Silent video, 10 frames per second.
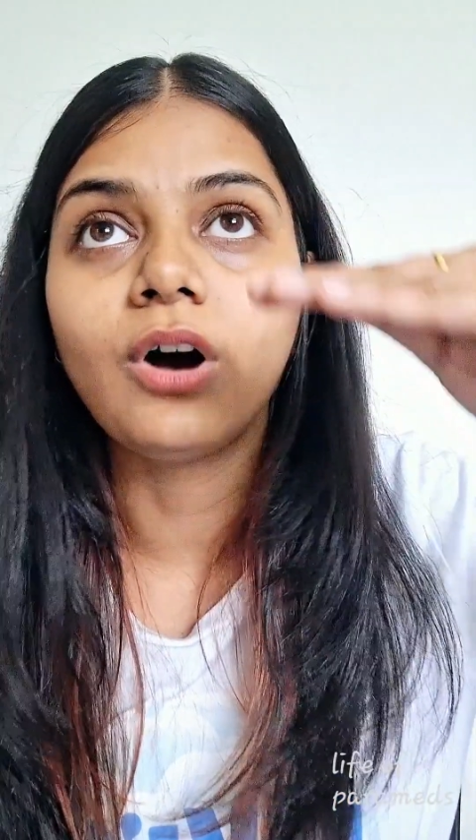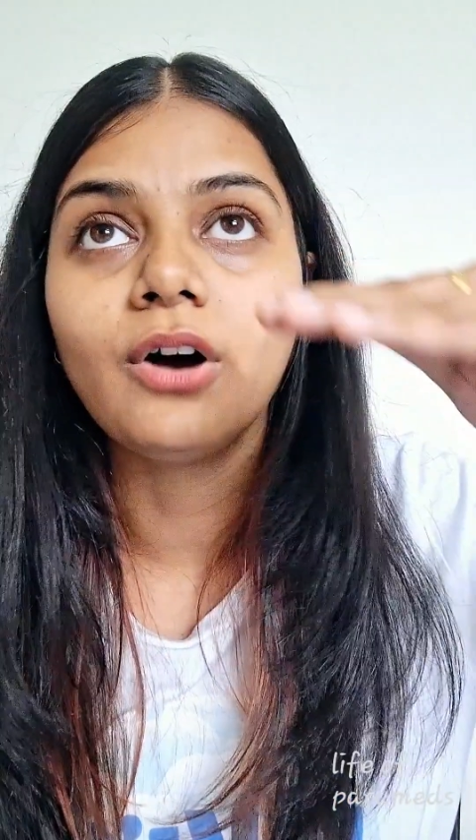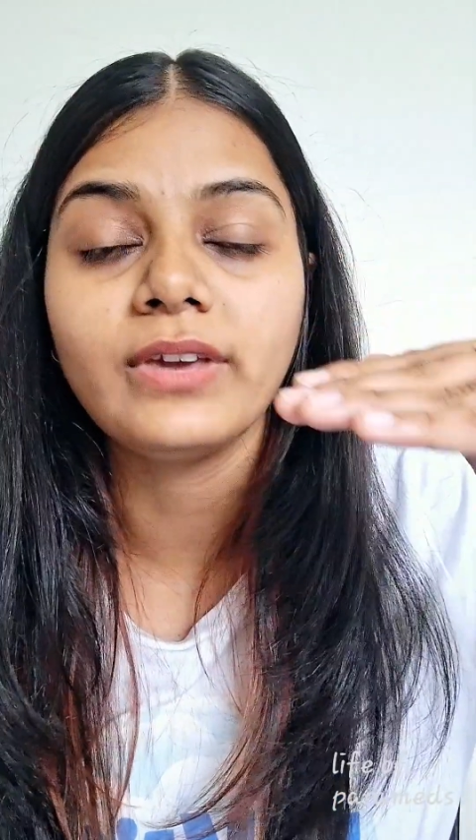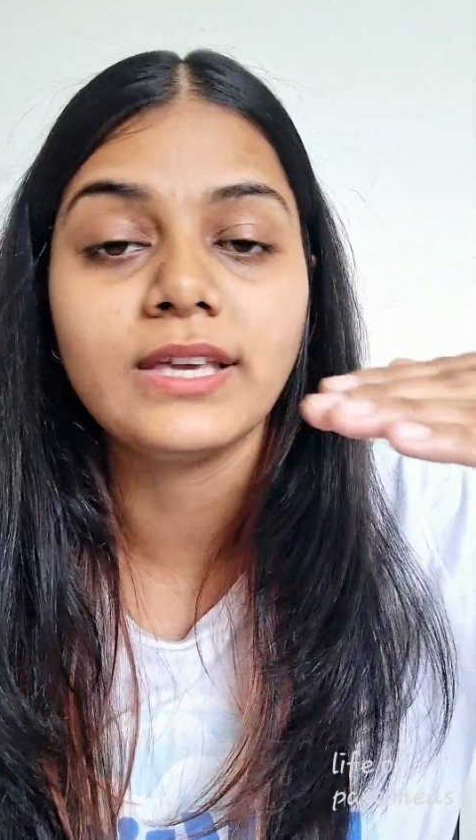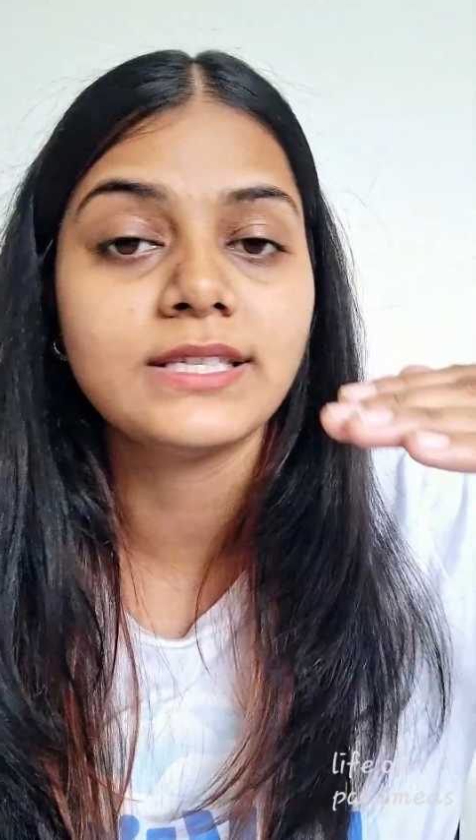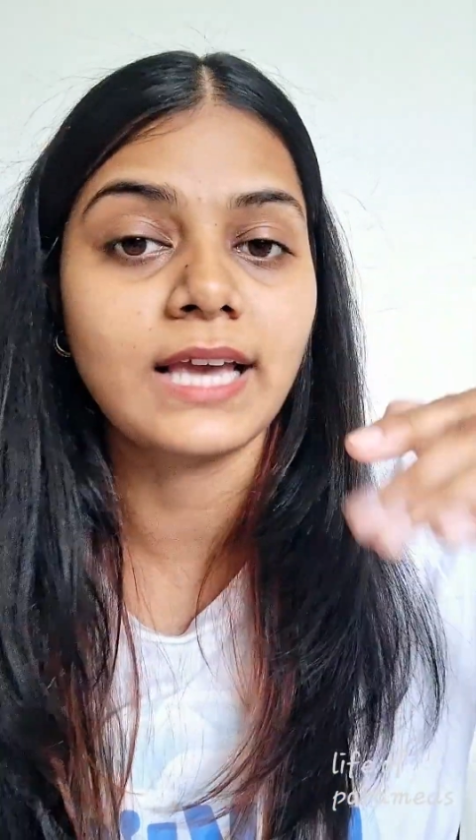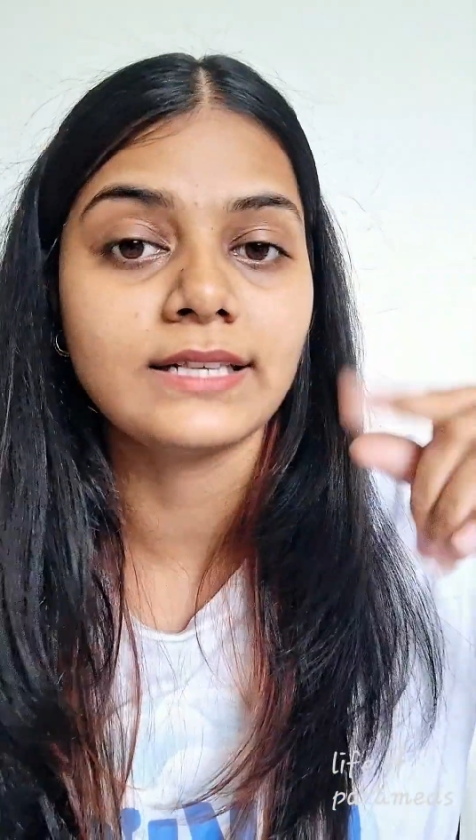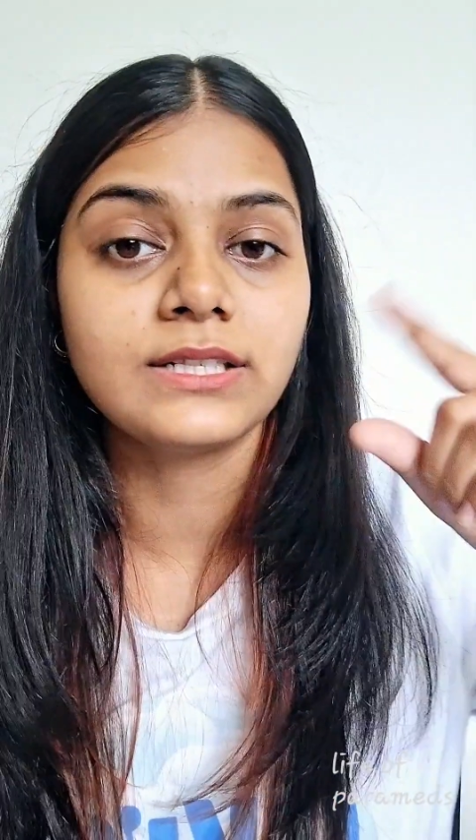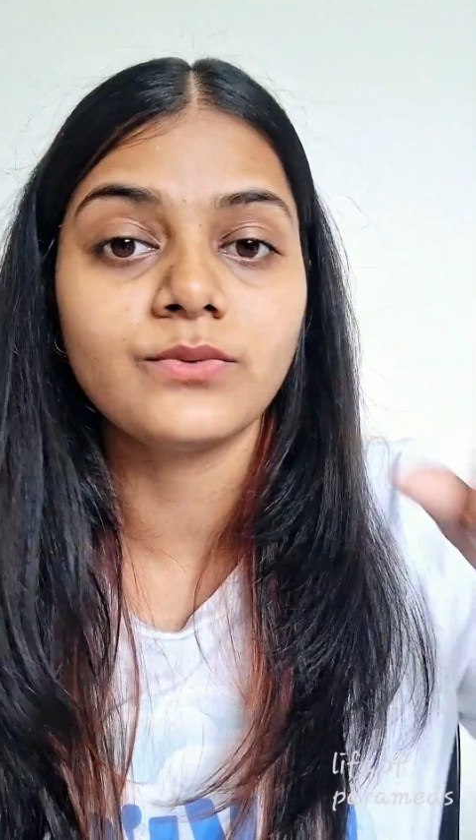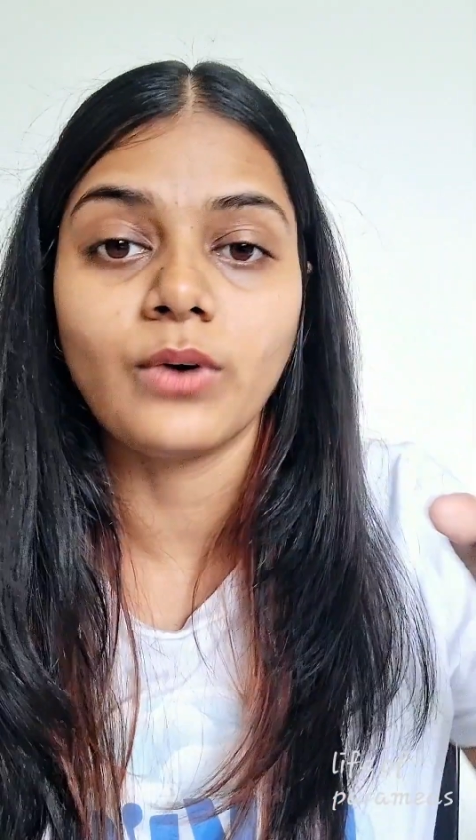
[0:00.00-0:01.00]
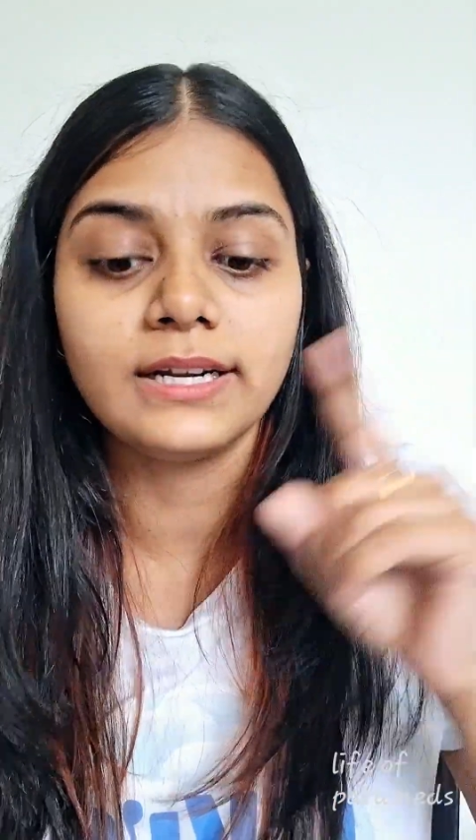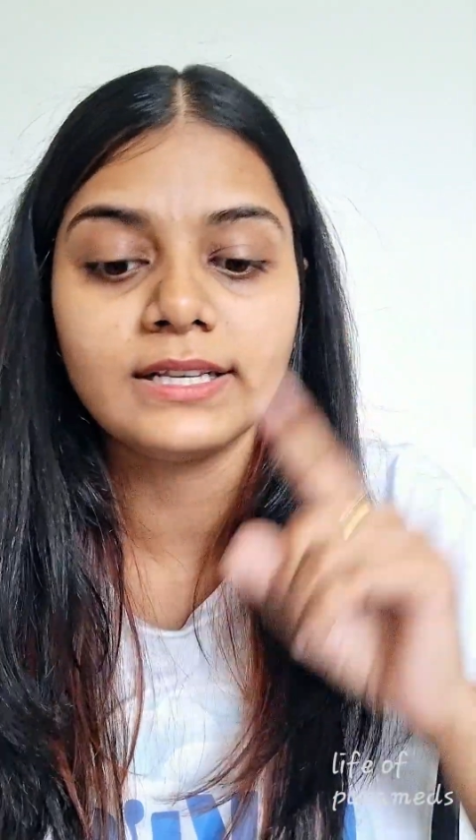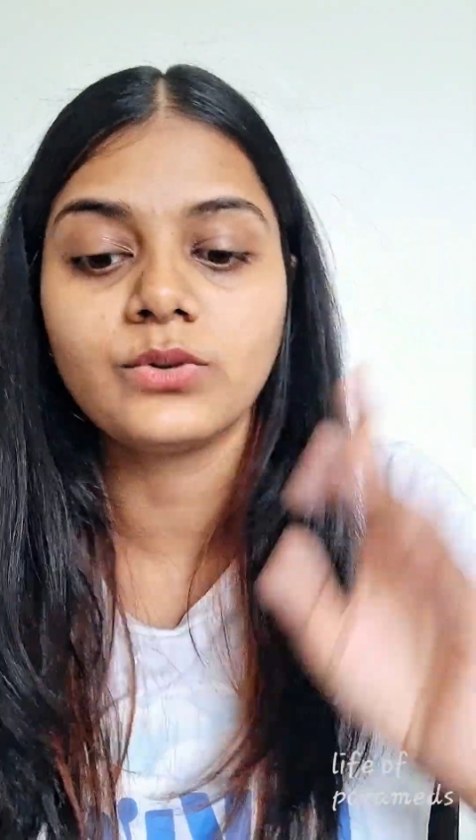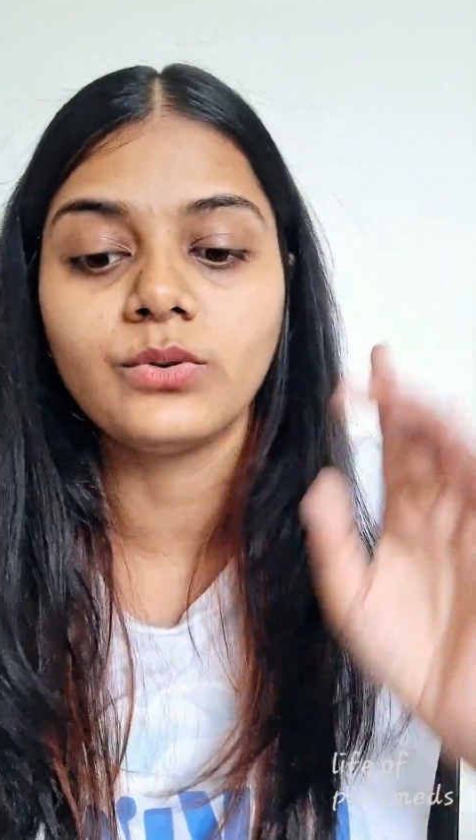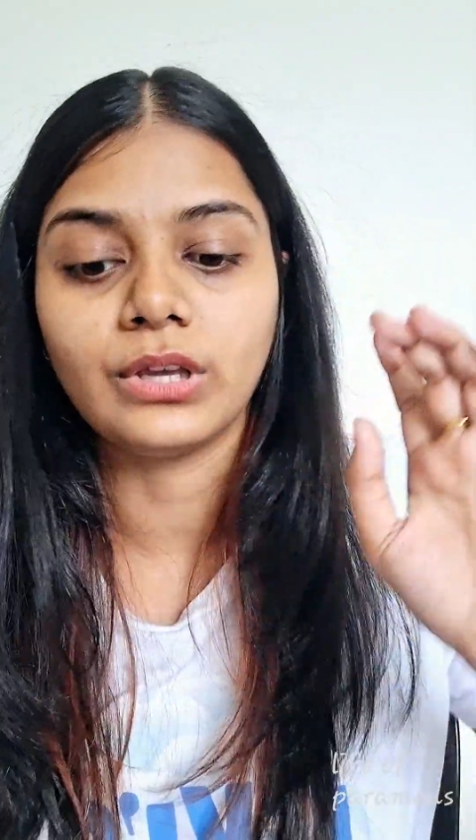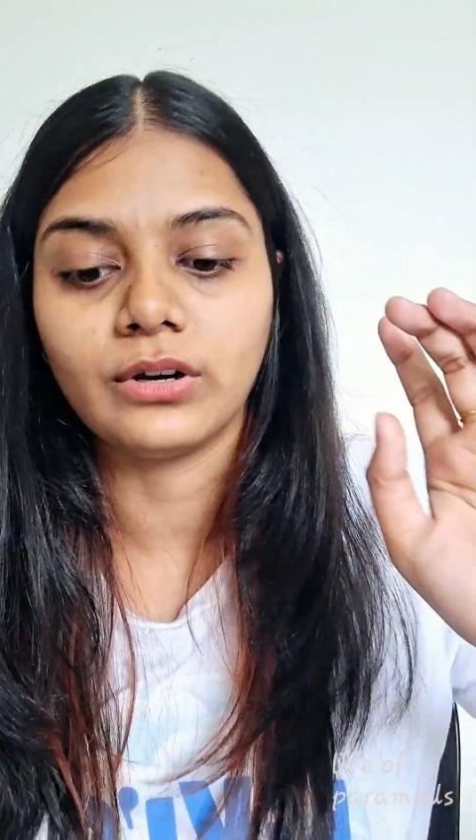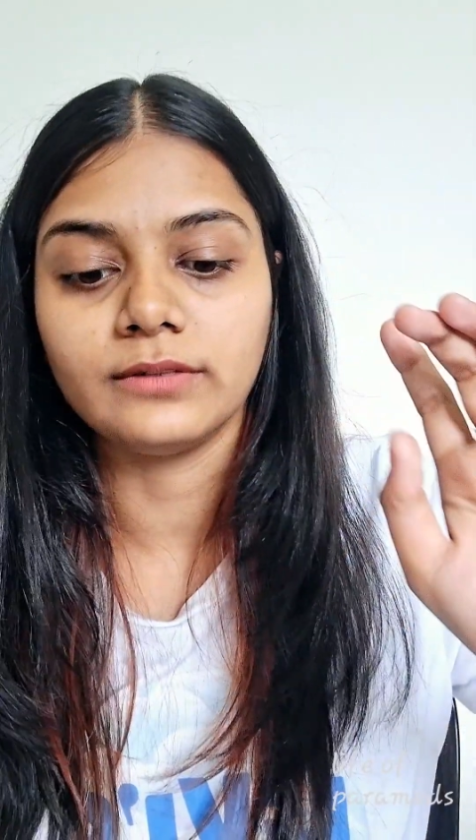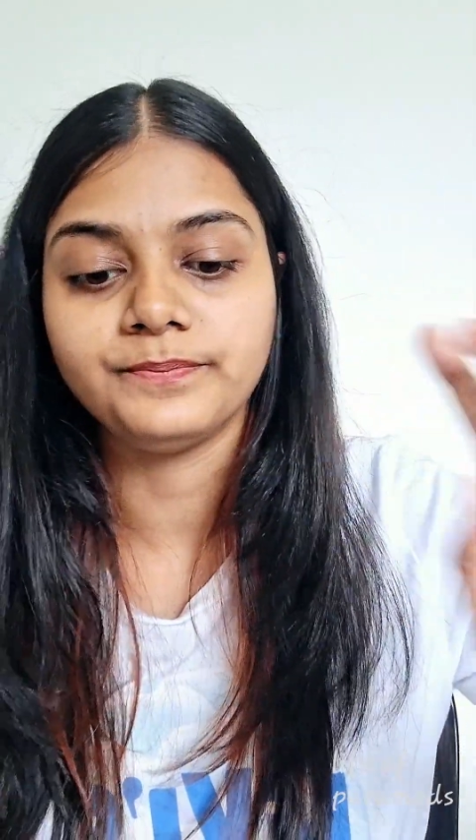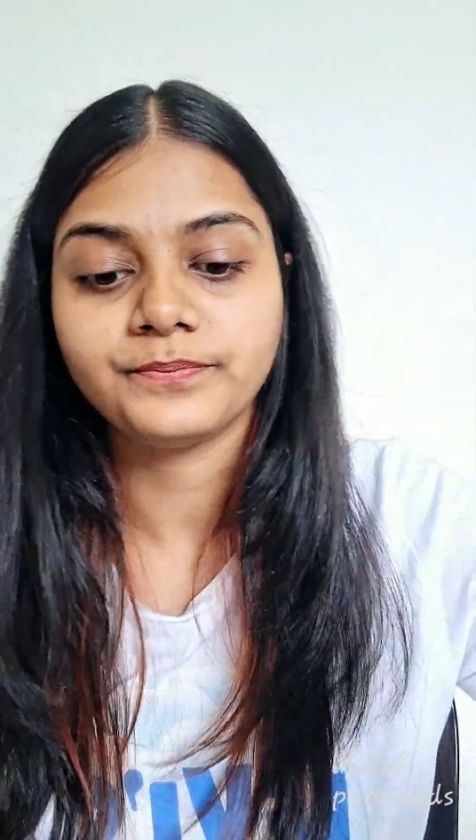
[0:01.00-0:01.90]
of each gases, what is going on.